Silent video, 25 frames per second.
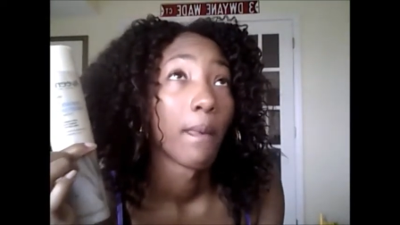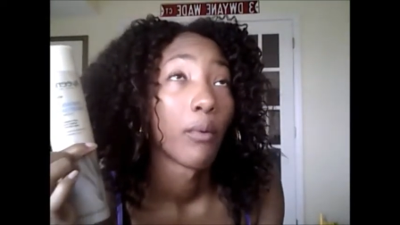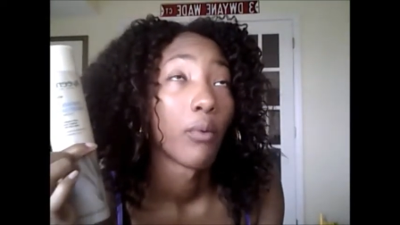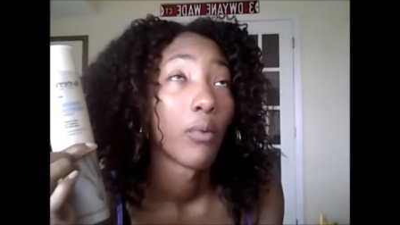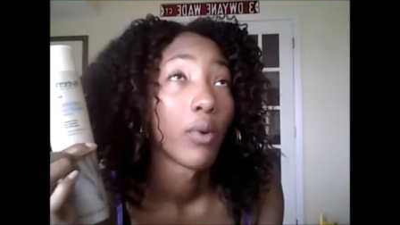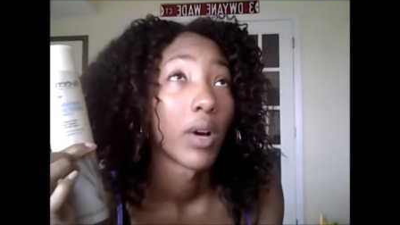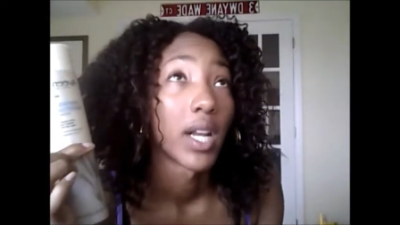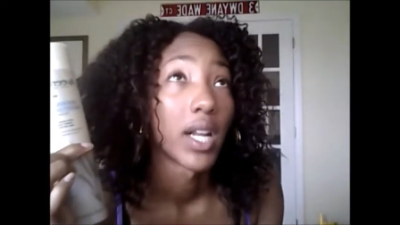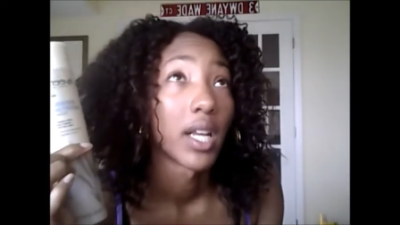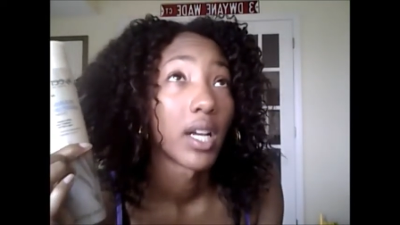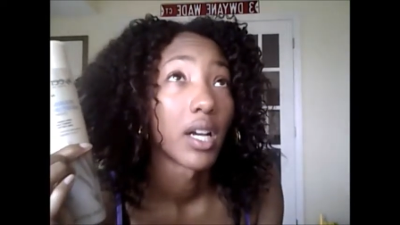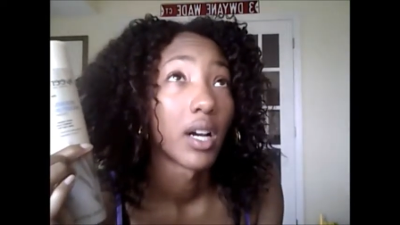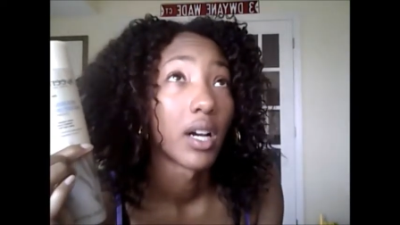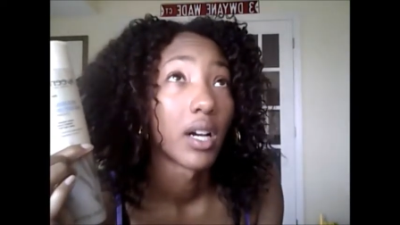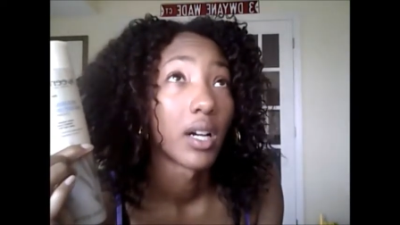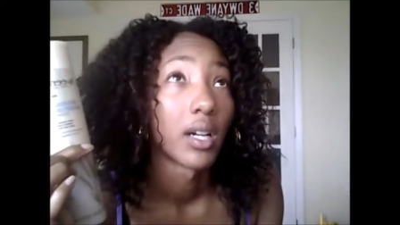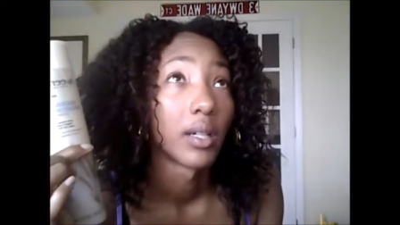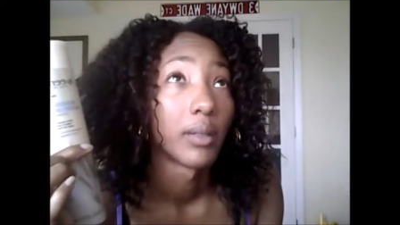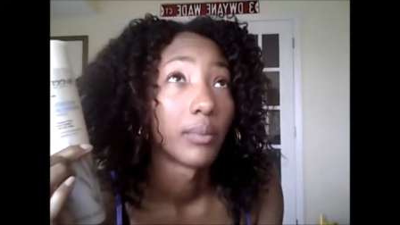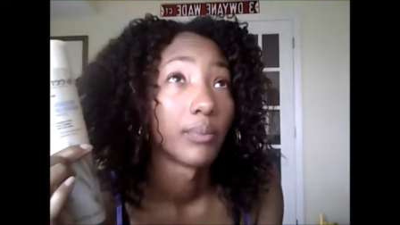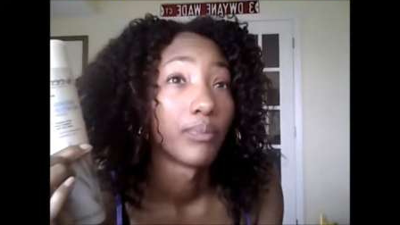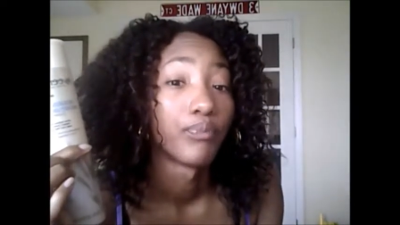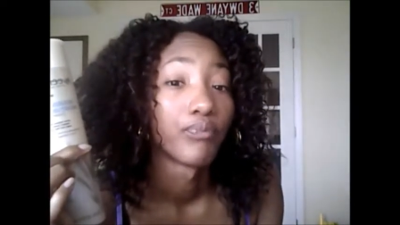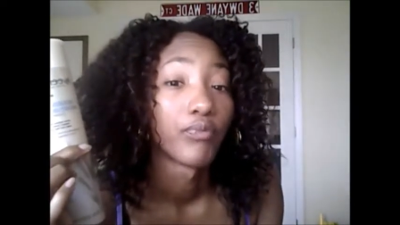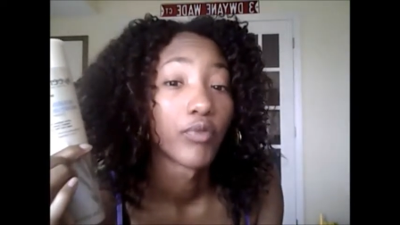want to
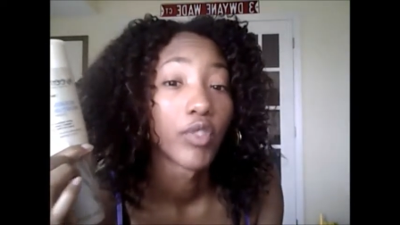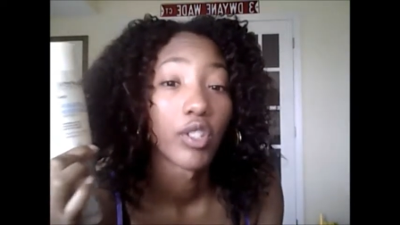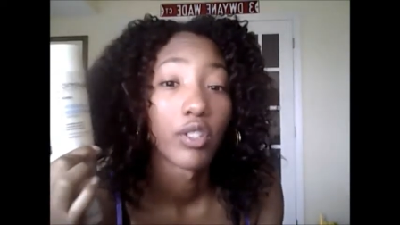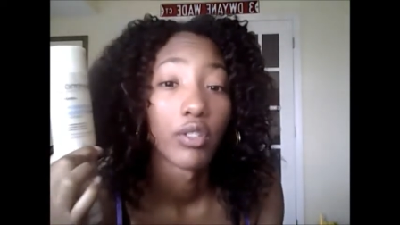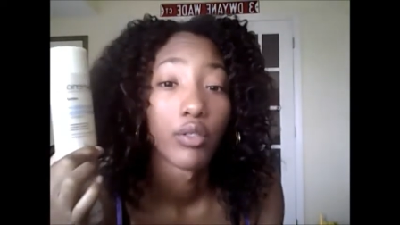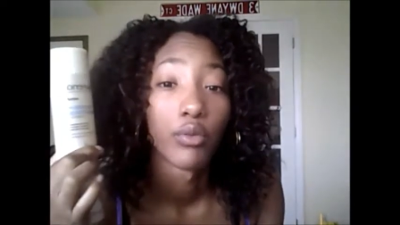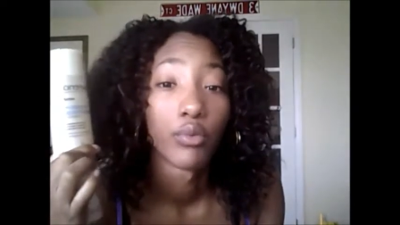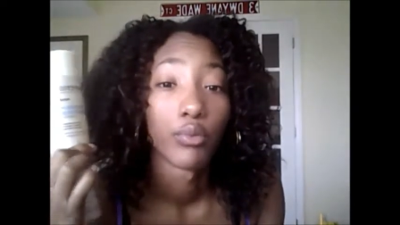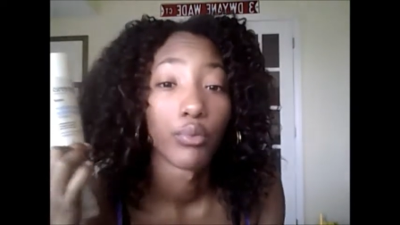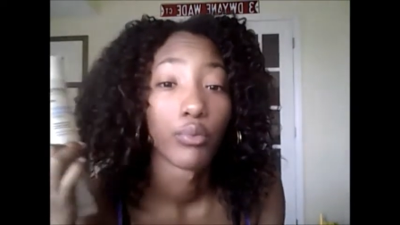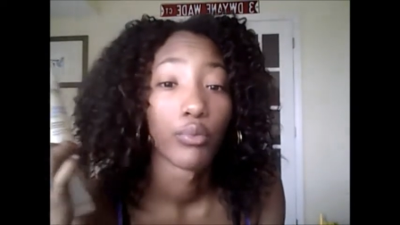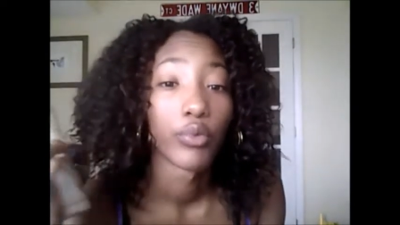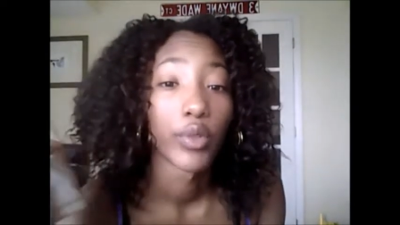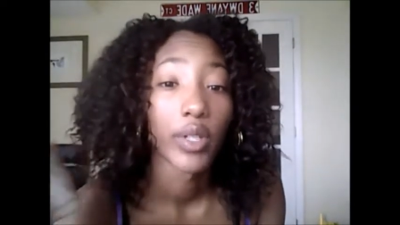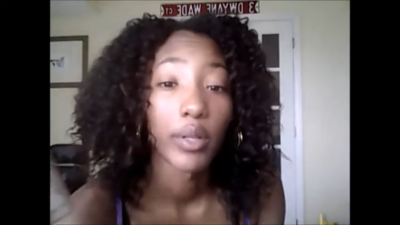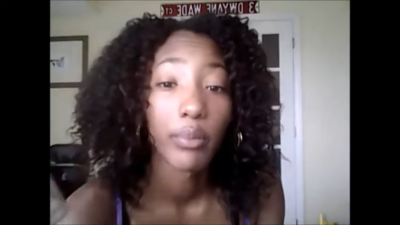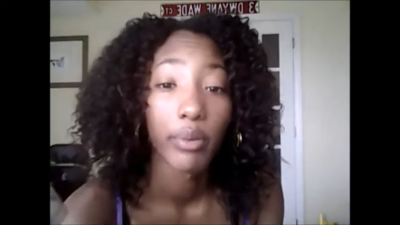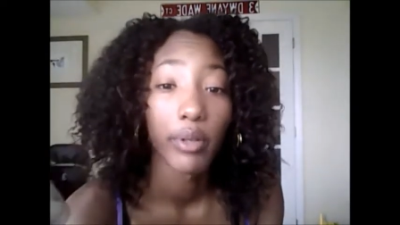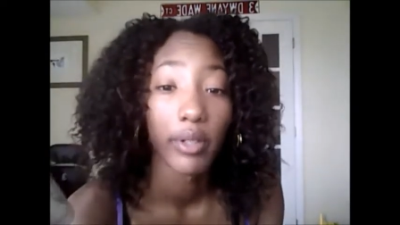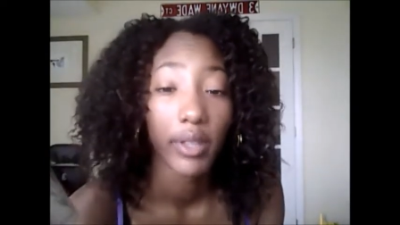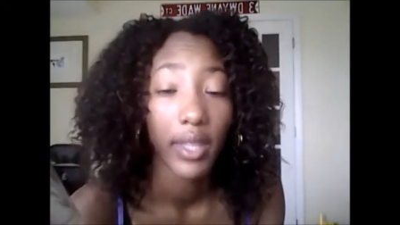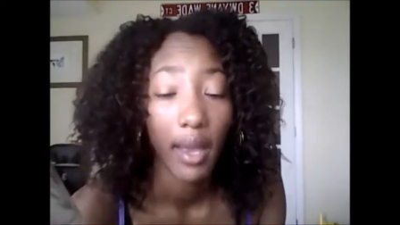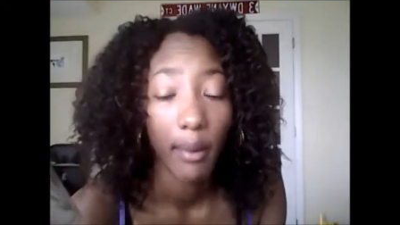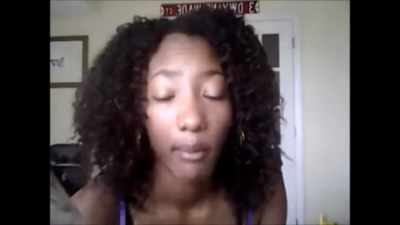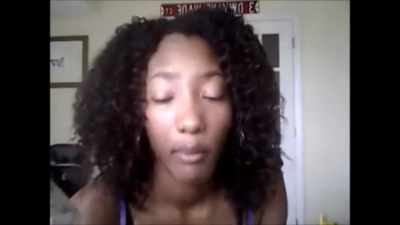um, just
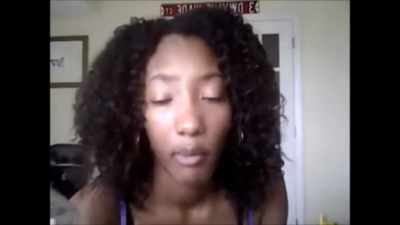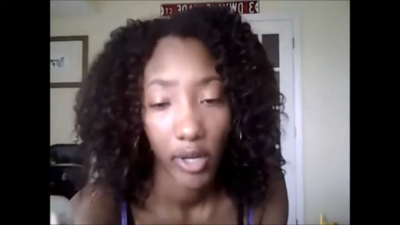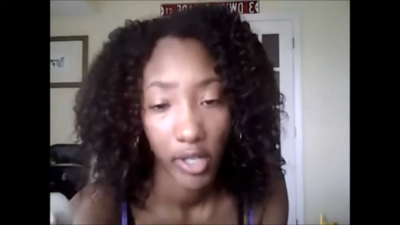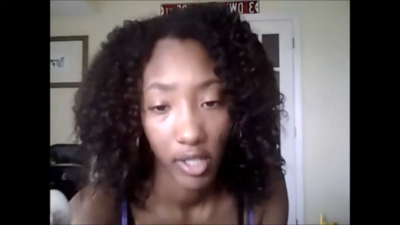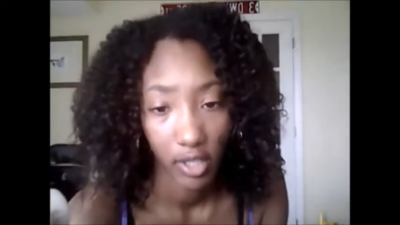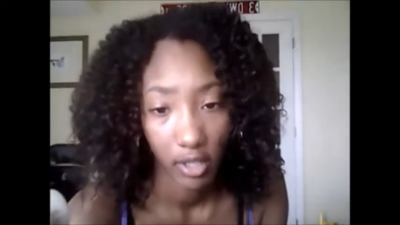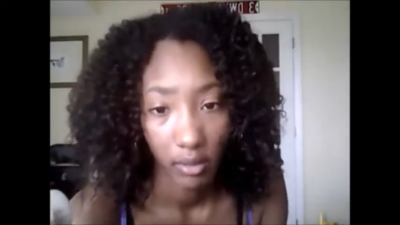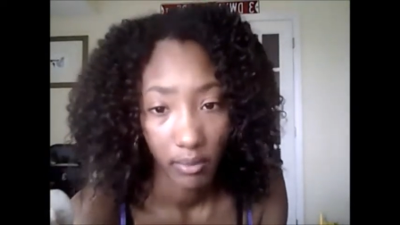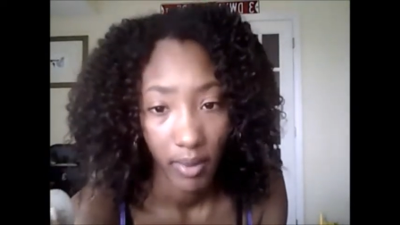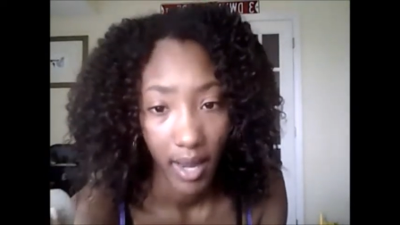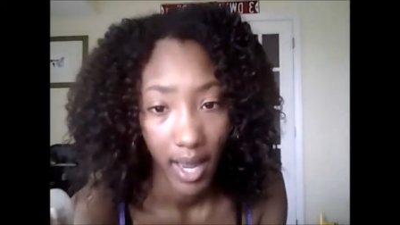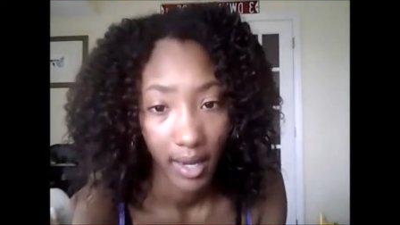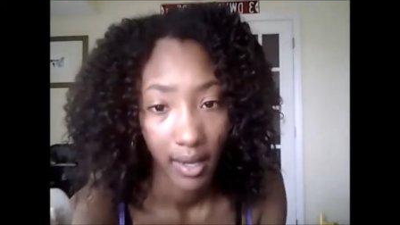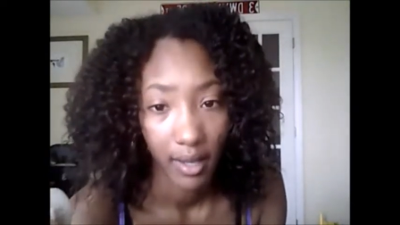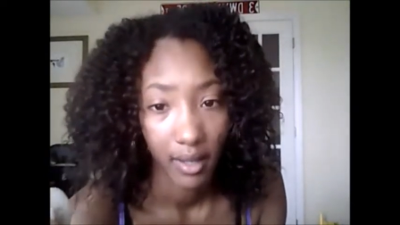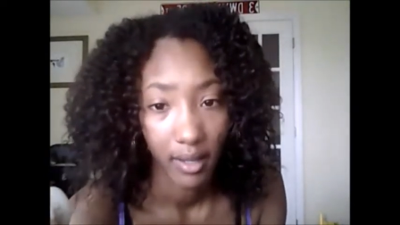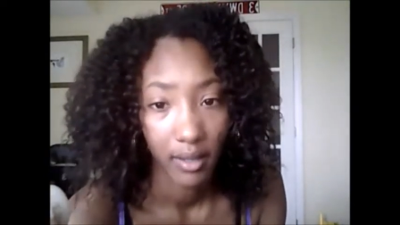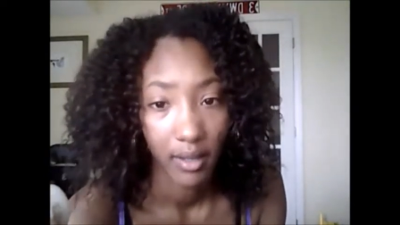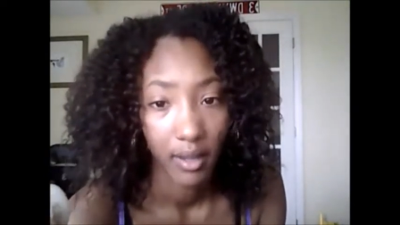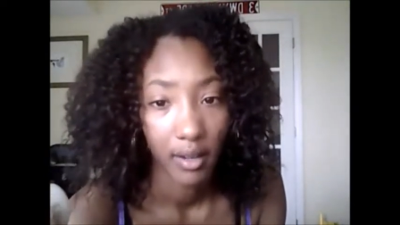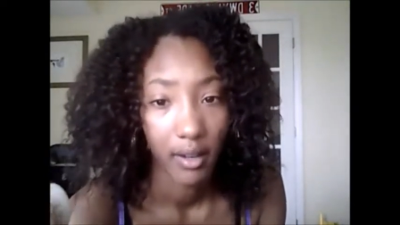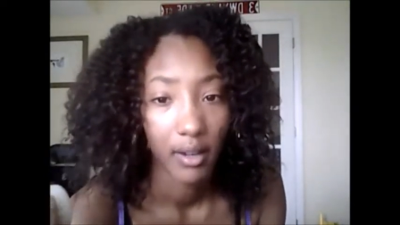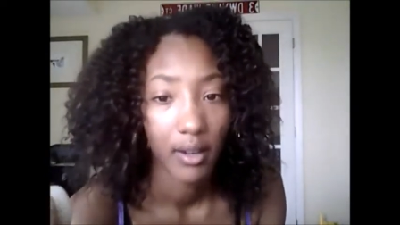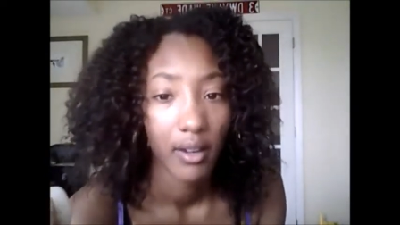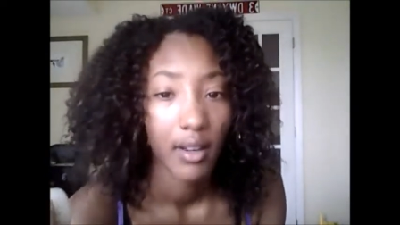re-put that moisture back
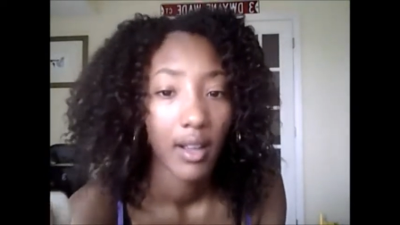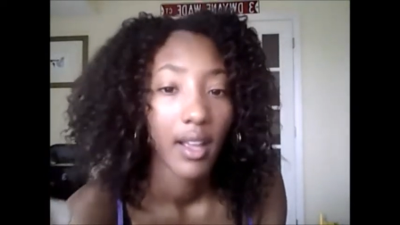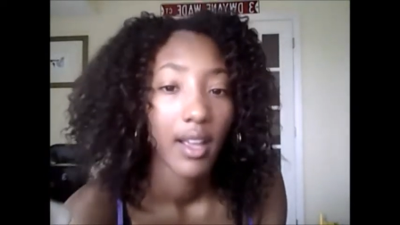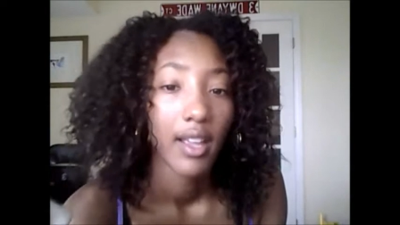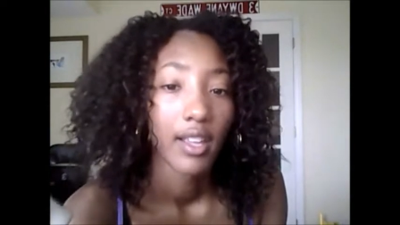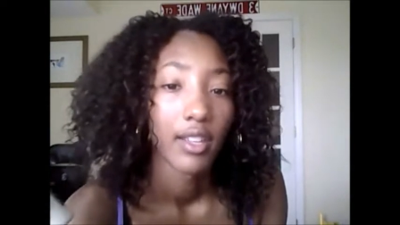in there.